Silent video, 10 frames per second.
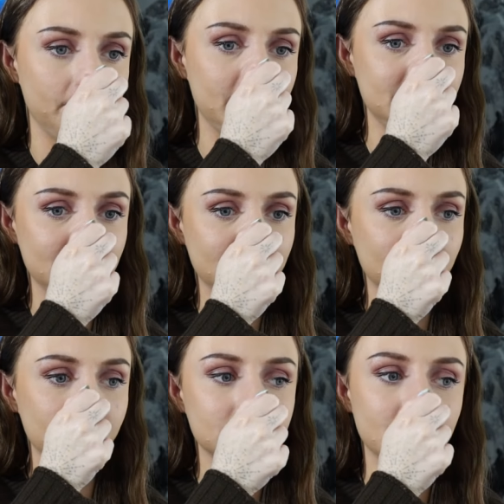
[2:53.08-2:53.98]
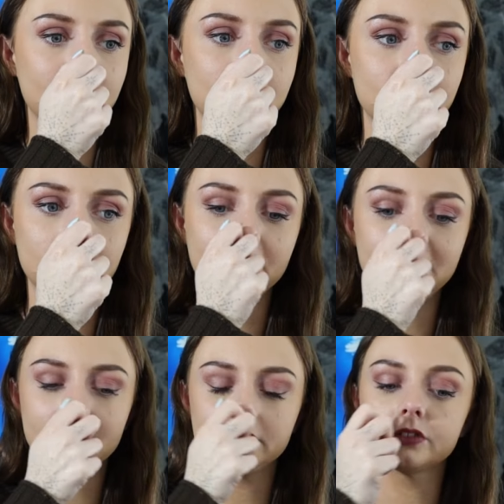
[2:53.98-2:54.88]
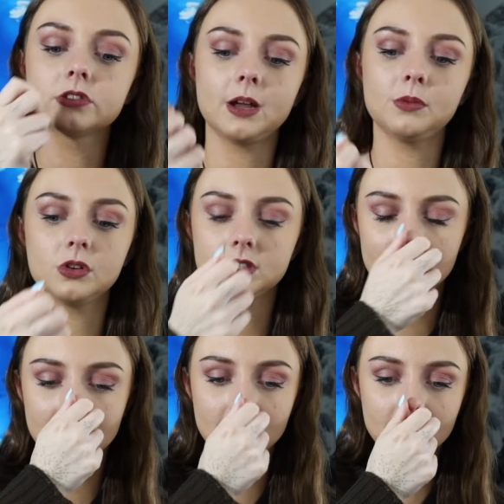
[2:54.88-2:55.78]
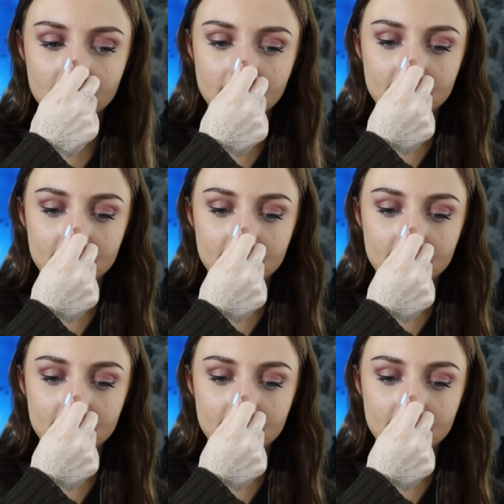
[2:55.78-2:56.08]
It's like I'm getting long time no see.